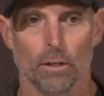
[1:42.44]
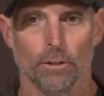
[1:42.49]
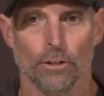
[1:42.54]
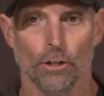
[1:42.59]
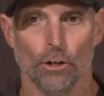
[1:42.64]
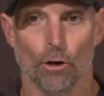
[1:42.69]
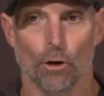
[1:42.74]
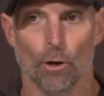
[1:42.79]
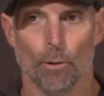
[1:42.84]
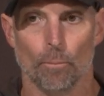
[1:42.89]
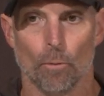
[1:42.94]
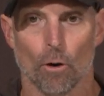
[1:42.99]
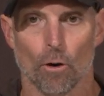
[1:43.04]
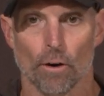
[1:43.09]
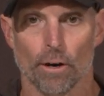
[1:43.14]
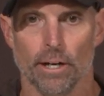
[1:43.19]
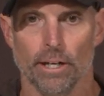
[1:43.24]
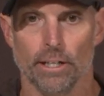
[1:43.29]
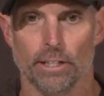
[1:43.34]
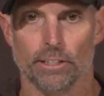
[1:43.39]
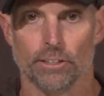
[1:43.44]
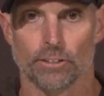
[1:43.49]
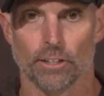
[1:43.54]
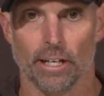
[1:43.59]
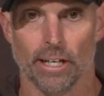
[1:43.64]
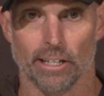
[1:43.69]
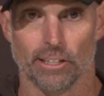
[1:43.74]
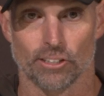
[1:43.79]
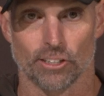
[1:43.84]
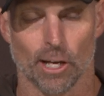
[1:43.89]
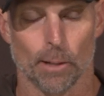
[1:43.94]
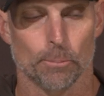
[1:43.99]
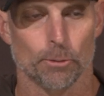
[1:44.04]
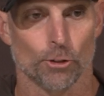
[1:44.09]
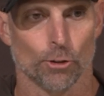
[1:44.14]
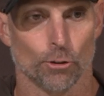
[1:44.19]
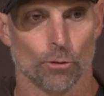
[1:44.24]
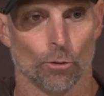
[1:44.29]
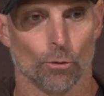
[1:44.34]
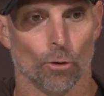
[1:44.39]
you know, Amari is
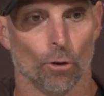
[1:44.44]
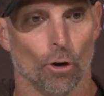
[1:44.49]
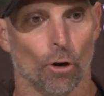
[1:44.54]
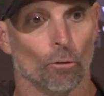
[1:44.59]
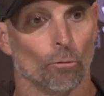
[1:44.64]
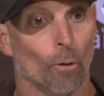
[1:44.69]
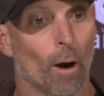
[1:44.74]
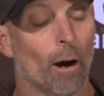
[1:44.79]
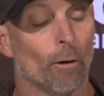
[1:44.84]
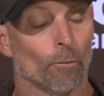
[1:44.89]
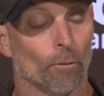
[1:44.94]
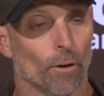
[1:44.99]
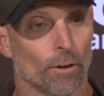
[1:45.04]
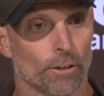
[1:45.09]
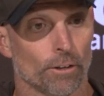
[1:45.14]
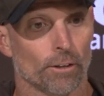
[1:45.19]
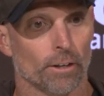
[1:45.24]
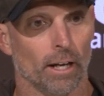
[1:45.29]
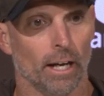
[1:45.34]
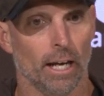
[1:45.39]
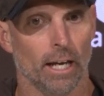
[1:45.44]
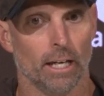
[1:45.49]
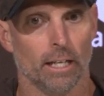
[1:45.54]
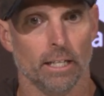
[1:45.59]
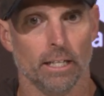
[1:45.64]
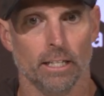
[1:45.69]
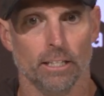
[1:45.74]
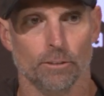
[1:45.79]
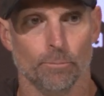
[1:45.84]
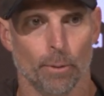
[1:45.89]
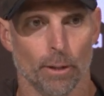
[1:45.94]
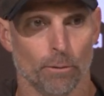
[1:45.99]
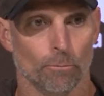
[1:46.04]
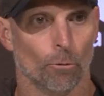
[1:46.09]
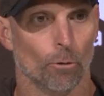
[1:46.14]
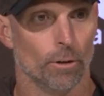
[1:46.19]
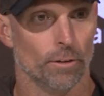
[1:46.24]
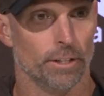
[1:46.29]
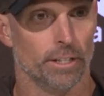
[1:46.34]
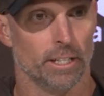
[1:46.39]
exceptional a route runner, and he's been
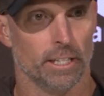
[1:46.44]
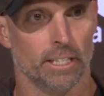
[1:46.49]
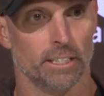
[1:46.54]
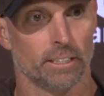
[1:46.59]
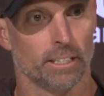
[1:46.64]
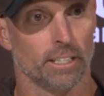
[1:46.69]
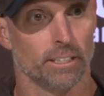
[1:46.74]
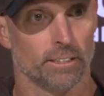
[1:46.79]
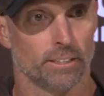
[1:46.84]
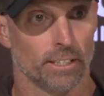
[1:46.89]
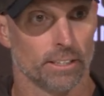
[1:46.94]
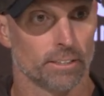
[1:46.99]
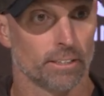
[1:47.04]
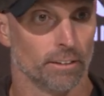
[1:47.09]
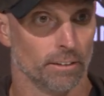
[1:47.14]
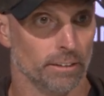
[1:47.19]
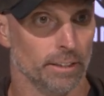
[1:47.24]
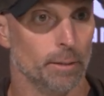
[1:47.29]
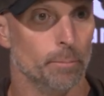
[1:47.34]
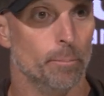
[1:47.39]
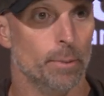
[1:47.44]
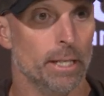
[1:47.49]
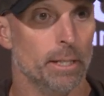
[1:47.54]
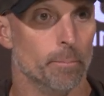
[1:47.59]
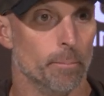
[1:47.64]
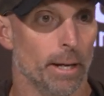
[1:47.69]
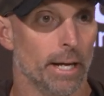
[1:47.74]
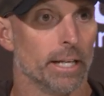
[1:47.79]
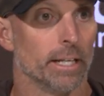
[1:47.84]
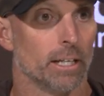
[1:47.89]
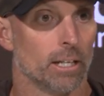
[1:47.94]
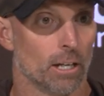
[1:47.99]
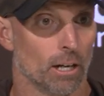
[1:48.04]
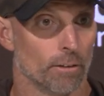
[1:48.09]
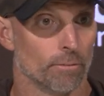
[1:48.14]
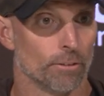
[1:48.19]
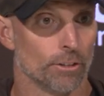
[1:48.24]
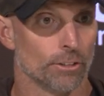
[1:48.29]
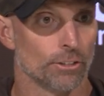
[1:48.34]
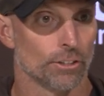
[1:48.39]
one that has consistently beat man
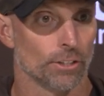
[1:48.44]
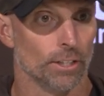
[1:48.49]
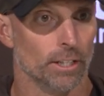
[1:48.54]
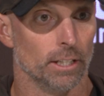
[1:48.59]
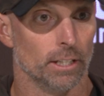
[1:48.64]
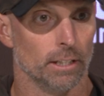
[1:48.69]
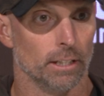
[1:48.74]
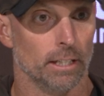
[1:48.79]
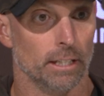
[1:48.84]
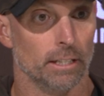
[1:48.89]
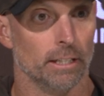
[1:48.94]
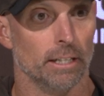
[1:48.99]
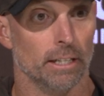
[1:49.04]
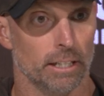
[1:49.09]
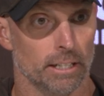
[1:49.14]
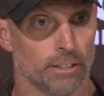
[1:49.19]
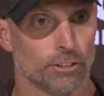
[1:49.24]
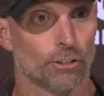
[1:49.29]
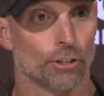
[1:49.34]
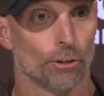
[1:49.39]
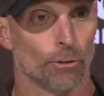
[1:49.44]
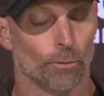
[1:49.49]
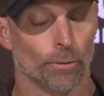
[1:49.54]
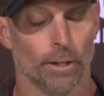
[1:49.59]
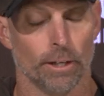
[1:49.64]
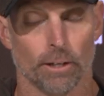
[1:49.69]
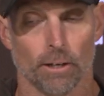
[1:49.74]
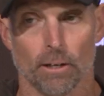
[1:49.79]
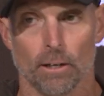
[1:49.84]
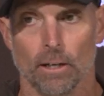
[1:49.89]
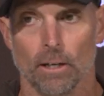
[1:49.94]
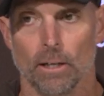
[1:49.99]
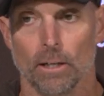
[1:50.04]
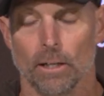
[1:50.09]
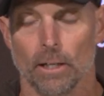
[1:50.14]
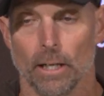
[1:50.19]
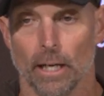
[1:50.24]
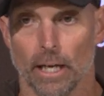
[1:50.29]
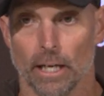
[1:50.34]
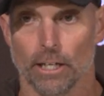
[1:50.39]
coverage in, in, in his career
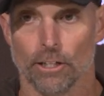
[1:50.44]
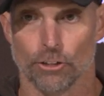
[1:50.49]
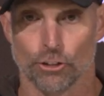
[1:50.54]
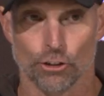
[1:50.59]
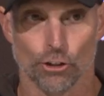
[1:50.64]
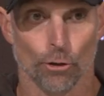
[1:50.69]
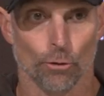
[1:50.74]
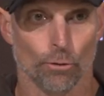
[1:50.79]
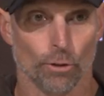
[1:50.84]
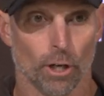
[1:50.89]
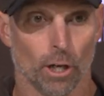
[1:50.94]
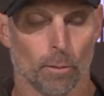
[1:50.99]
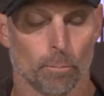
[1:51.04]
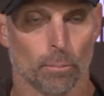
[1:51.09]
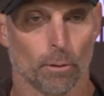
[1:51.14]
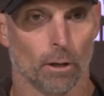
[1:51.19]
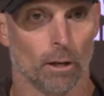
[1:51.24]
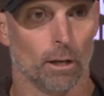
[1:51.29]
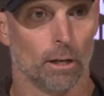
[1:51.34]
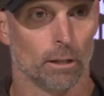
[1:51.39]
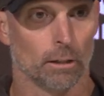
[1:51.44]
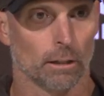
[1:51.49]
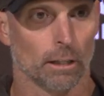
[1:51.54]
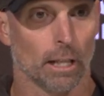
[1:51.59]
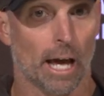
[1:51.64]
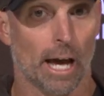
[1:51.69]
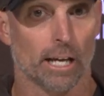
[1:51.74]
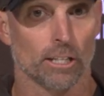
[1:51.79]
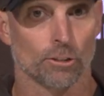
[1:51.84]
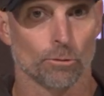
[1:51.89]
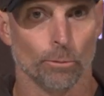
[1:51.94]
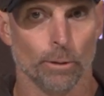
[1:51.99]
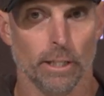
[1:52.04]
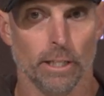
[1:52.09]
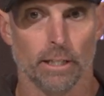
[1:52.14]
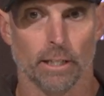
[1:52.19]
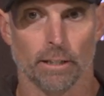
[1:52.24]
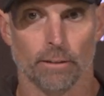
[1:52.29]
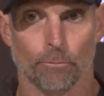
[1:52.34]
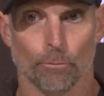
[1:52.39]
and it showed up uh, last
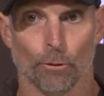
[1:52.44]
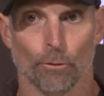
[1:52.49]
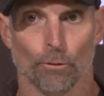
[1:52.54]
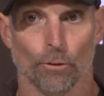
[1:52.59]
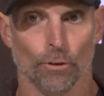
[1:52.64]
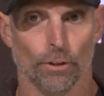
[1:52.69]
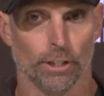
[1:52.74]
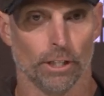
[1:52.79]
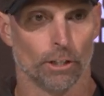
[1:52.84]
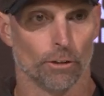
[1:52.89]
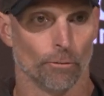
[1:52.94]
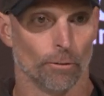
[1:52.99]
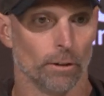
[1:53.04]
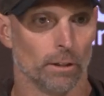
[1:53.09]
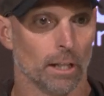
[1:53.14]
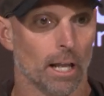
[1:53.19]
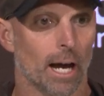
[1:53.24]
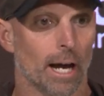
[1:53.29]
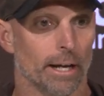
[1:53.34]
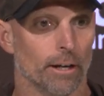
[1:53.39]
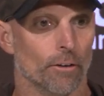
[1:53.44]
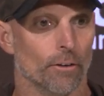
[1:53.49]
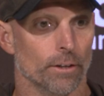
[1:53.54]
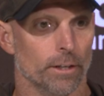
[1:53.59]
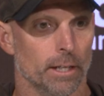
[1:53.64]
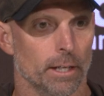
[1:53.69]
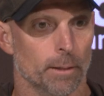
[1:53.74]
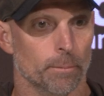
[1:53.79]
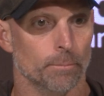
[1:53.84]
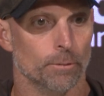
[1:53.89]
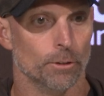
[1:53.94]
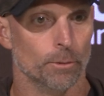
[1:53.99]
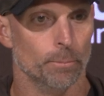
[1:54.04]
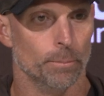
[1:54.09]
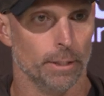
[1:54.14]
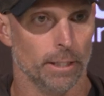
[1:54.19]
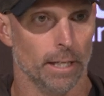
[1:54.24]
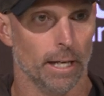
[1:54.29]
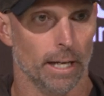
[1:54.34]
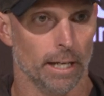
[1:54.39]
week. And we're really going to rely on him to
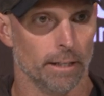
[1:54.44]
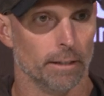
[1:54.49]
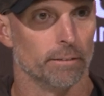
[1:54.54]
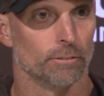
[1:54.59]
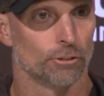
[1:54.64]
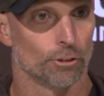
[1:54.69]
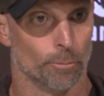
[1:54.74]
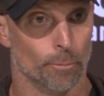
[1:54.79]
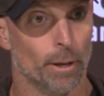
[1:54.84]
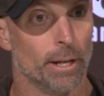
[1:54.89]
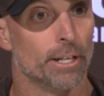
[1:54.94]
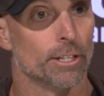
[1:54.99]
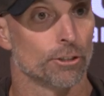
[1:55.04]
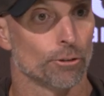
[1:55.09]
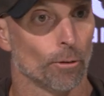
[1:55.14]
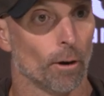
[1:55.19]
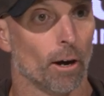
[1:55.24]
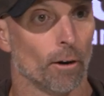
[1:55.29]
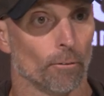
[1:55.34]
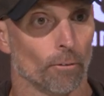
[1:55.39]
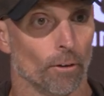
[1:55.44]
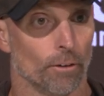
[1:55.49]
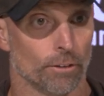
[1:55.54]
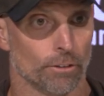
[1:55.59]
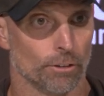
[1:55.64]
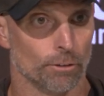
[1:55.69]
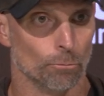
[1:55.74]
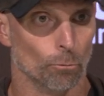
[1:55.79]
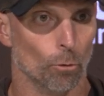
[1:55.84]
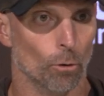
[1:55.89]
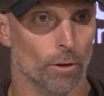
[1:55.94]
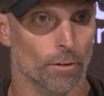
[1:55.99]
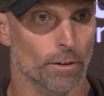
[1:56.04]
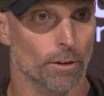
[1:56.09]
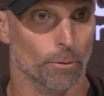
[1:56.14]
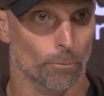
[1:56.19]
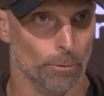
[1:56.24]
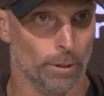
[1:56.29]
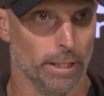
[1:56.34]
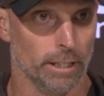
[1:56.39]
be a tremendous route runner and one
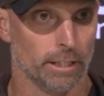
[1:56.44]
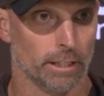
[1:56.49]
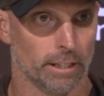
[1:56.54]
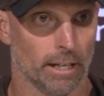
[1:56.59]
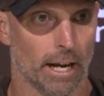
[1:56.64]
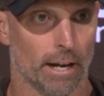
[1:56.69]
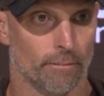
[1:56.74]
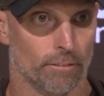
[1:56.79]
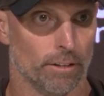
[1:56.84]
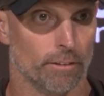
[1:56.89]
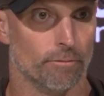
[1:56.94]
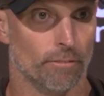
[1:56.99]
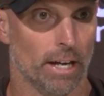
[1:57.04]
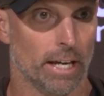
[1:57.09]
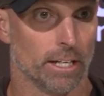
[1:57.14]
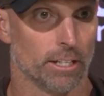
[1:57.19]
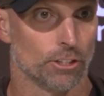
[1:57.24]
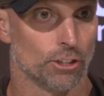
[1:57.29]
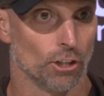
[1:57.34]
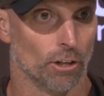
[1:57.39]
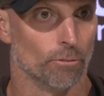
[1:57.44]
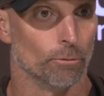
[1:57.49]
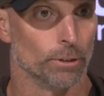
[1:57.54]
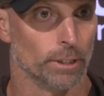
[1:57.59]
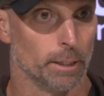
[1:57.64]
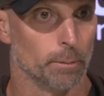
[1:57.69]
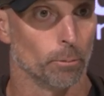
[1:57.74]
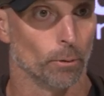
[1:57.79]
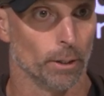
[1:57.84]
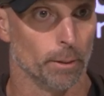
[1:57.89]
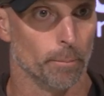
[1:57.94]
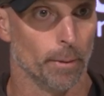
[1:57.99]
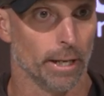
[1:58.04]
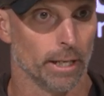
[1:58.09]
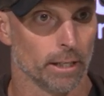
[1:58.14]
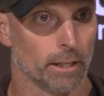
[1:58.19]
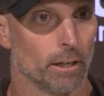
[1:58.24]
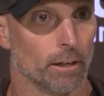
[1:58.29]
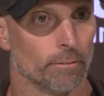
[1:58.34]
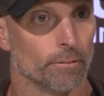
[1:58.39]
that we can have the advantage of when they play
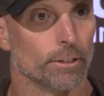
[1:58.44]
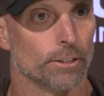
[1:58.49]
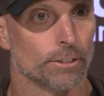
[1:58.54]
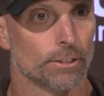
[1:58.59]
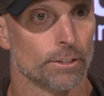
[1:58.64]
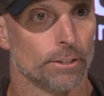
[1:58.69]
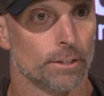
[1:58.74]
man coverage.